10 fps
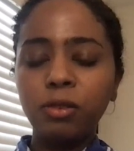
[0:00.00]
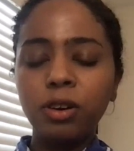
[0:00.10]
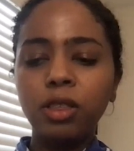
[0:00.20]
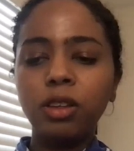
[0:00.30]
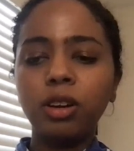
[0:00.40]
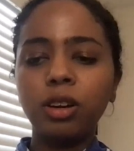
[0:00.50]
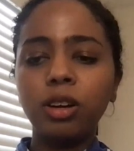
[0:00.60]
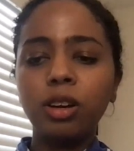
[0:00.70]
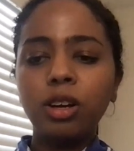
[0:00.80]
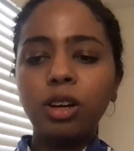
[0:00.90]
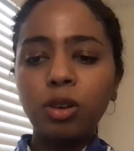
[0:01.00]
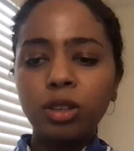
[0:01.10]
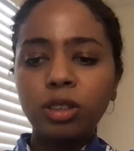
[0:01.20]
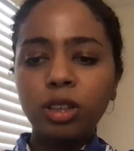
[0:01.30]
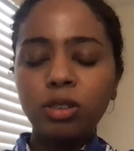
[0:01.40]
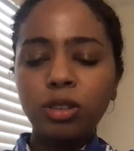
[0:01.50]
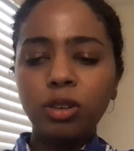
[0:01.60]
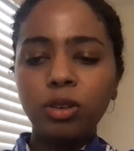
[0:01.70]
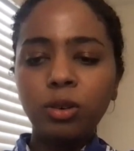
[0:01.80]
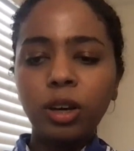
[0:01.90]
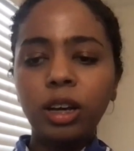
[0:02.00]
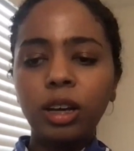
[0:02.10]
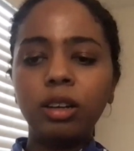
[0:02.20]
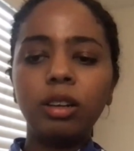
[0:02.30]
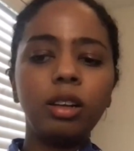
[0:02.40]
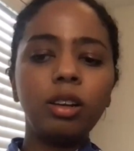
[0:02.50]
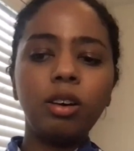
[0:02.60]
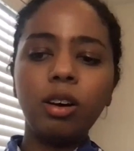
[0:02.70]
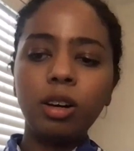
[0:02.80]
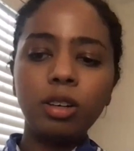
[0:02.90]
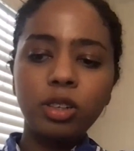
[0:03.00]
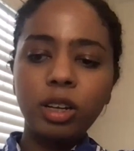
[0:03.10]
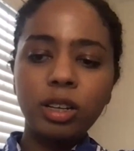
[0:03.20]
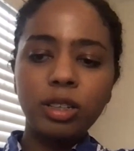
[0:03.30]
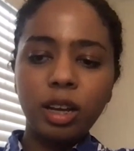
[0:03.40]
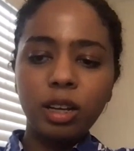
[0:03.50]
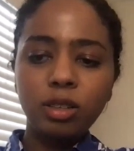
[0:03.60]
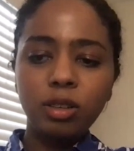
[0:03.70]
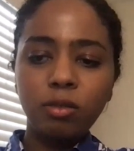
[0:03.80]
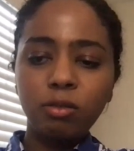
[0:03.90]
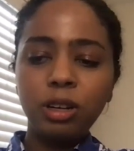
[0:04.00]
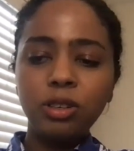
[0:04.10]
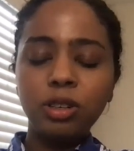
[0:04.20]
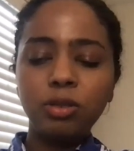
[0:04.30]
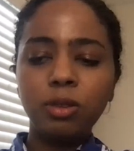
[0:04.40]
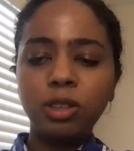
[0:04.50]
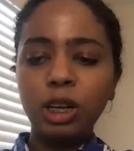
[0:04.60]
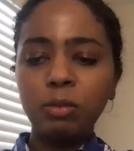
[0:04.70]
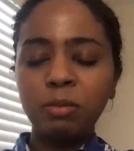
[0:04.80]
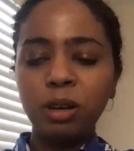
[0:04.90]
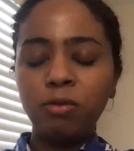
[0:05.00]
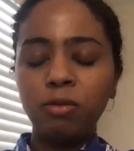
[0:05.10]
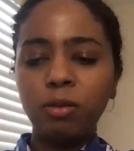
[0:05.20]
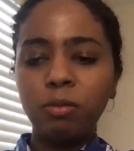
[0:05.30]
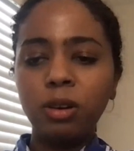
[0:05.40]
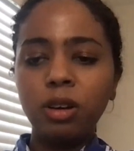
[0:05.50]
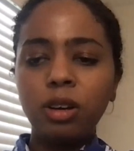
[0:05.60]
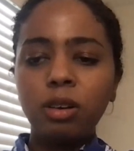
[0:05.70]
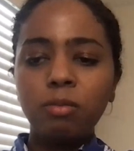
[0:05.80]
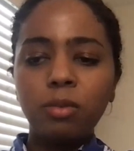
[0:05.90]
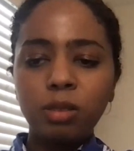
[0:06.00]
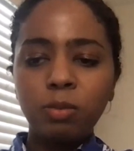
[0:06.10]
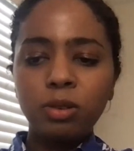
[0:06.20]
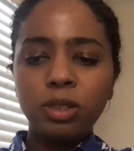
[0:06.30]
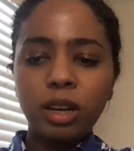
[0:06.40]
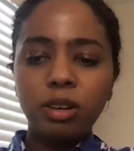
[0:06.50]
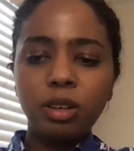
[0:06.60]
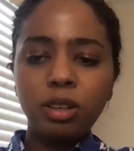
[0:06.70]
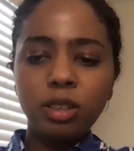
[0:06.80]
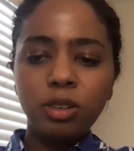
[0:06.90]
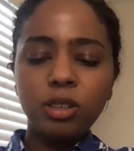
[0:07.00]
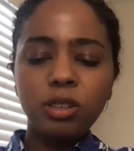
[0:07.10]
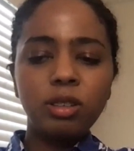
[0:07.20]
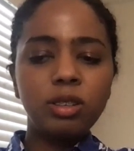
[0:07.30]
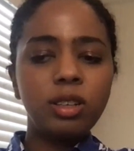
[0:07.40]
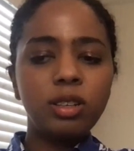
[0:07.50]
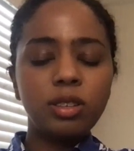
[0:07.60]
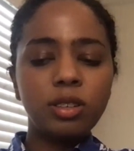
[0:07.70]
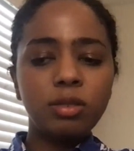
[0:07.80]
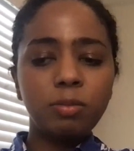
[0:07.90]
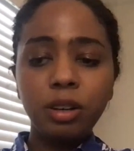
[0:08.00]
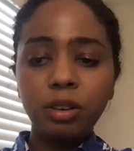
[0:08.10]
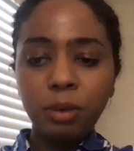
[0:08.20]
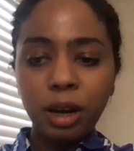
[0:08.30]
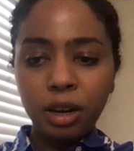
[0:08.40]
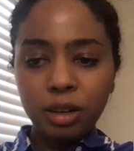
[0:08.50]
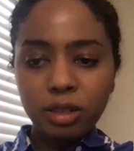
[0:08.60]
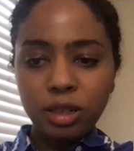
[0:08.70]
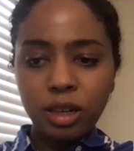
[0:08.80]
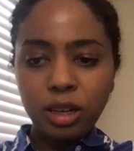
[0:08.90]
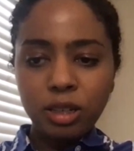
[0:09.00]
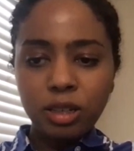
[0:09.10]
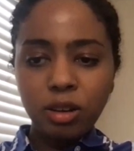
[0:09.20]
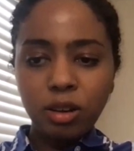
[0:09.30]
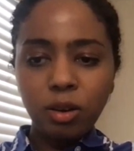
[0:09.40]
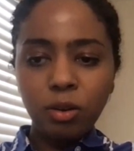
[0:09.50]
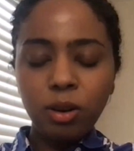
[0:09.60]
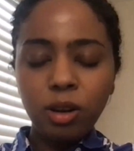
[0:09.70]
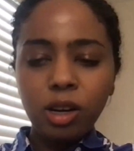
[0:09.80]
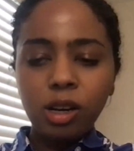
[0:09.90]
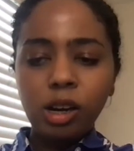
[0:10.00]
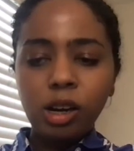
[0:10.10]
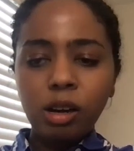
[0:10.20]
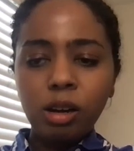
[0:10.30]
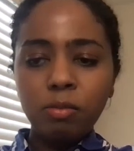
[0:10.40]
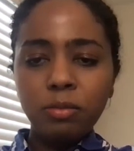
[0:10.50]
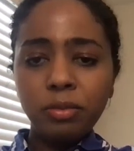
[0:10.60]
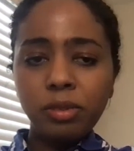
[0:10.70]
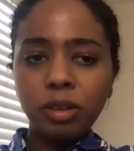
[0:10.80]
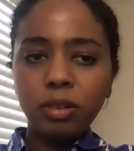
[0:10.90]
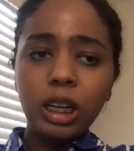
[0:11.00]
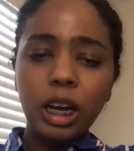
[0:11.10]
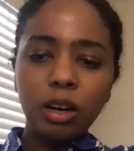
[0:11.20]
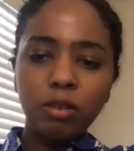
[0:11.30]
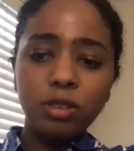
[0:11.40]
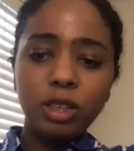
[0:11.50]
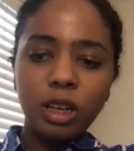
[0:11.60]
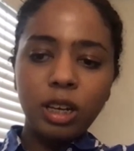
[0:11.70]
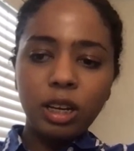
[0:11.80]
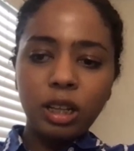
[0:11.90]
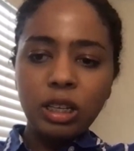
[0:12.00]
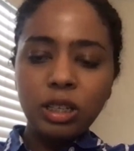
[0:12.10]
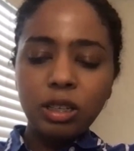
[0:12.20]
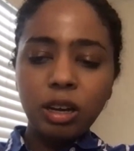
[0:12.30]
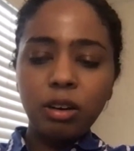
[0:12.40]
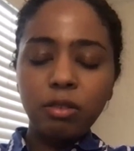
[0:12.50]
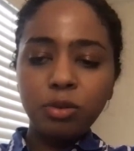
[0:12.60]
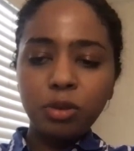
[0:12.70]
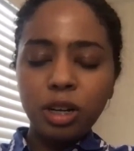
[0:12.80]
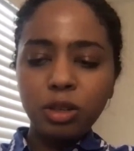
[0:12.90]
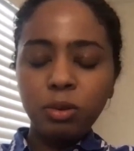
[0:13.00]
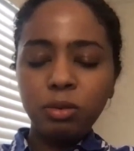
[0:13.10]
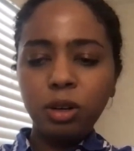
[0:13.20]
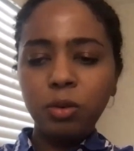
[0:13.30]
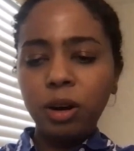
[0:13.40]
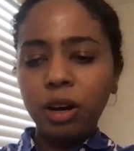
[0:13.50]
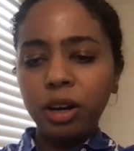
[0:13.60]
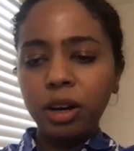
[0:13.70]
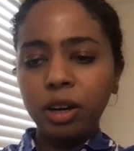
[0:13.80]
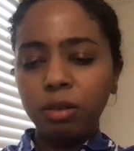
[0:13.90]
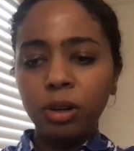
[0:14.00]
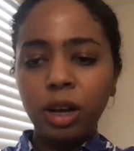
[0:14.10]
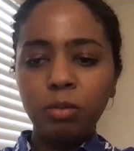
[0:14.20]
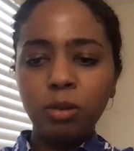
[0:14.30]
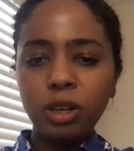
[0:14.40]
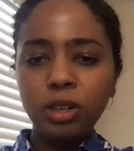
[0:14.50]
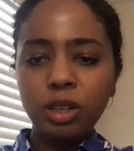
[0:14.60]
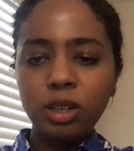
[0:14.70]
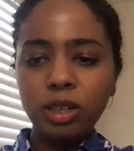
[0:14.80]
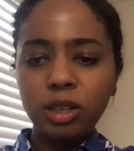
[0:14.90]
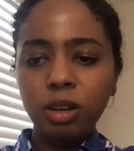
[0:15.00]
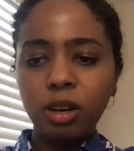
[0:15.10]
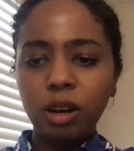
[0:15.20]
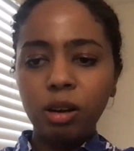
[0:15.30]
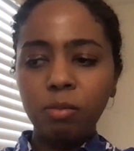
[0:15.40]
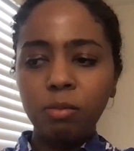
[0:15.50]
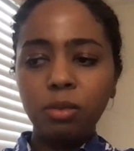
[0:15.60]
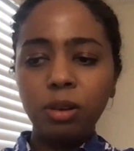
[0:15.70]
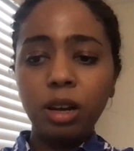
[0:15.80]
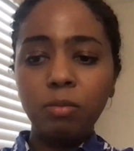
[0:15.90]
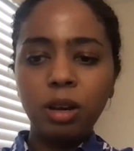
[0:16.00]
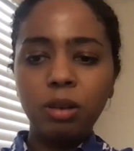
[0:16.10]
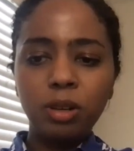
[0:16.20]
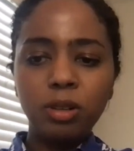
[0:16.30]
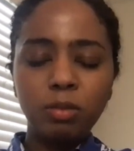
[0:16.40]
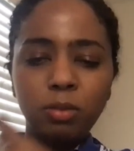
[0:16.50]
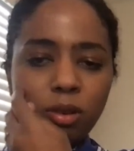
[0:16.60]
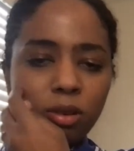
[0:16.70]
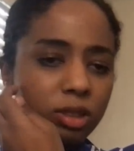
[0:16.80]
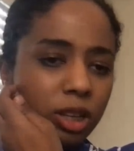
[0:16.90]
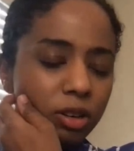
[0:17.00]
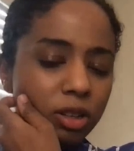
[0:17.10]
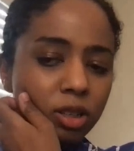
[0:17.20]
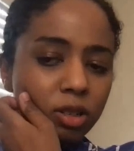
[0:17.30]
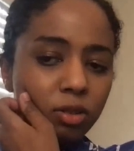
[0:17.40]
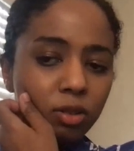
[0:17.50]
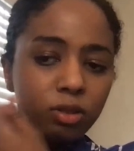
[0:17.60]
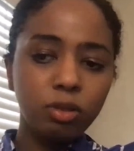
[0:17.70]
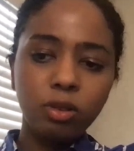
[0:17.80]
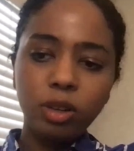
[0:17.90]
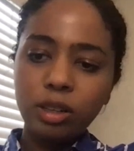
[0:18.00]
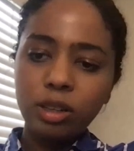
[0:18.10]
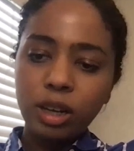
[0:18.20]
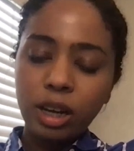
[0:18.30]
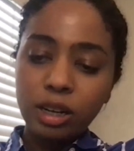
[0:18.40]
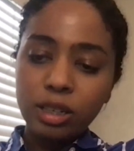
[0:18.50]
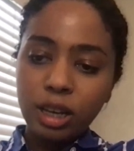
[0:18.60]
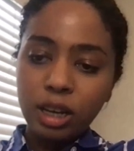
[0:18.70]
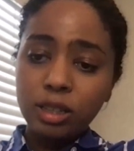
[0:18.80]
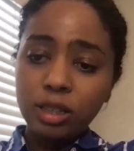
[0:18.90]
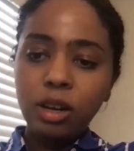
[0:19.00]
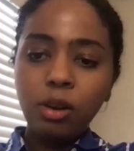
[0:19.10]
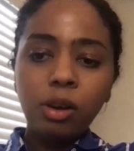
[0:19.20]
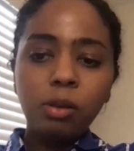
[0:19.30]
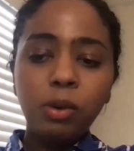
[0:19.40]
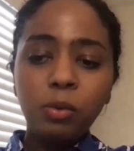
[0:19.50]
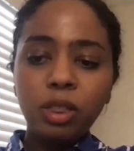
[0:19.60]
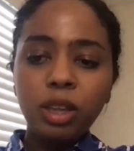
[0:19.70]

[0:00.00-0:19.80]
further looked into in large data sets of patients with CMML from multiple centers, because this disease is a pretty rare disease. So kind of seeing these kind of trends will require collaborations and multiple centers to look at their data sets. But we